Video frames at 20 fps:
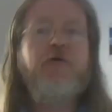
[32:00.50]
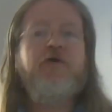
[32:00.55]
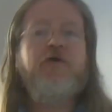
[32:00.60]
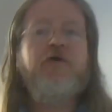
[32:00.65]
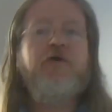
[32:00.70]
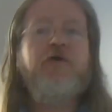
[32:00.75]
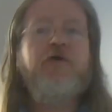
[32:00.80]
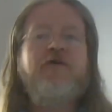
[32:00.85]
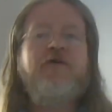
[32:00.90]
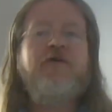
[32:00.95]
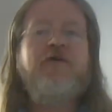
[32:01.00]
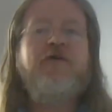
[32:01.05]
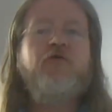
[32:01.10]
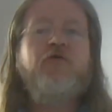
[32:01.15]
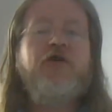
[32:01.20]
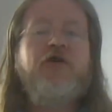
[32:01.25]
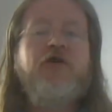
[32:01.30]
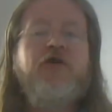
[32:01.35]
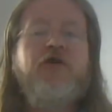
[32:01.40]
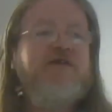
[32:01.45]
We're
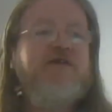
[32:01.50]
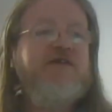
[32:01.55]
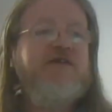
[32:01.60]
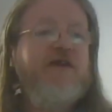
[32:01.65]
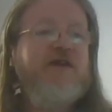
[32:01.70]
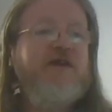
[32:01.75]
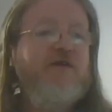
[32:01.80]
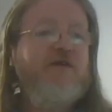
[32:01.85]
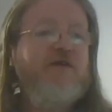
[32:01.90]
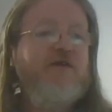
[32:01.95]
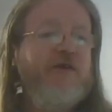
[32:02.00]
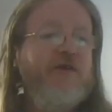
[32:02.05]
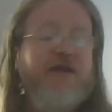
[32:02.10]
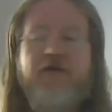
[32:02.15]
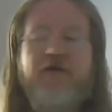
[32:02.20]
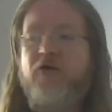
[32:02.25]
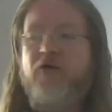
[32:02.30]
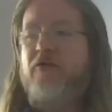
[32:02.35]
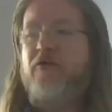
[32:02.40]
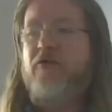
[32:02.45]
now going to take a look
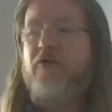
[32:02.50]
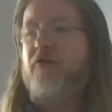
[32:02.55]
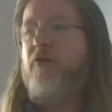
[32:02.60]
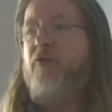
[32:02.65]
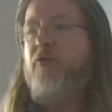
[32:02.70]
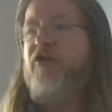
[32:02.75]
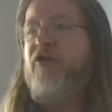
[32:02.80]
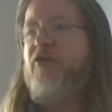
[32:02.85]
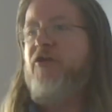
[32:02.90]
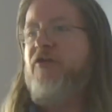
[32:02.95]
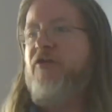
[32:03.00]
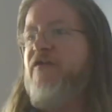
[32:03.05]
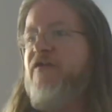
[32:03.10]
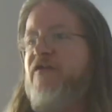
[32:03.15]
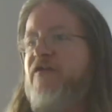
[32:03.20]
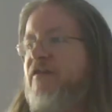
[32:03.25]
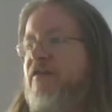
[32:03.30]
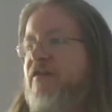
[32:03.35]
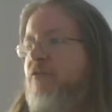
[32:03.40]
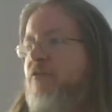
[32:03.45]
at all the questions
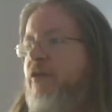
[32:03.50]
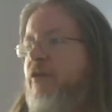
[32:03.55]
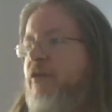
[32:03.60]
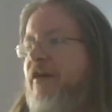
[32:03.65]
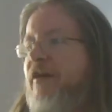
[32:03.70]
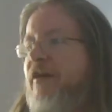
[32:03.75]
that we